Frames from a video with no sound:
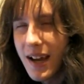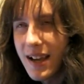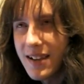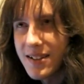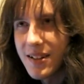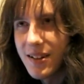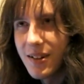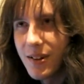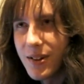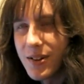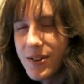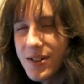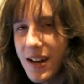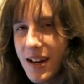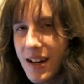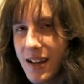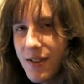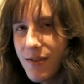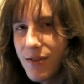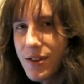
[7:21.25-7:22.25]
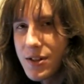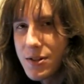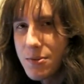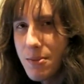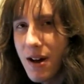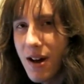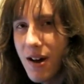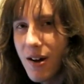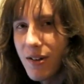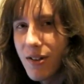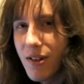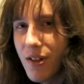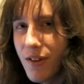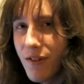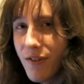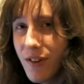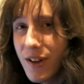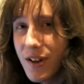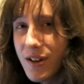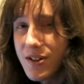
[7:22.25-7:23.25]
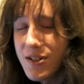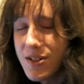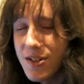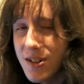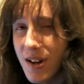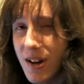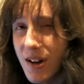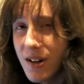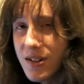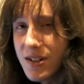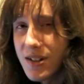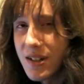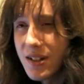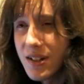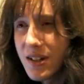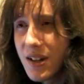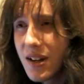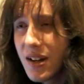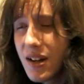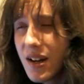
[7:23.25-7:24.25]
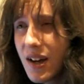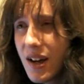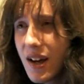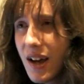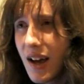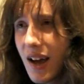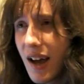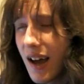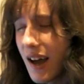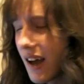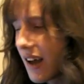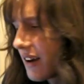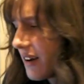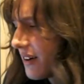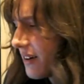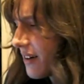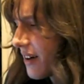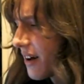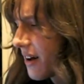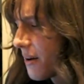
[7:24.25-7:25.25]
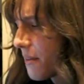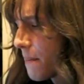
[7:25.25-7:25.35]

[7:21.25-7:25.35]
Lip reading: hasn't lost any of the spark that the first started. And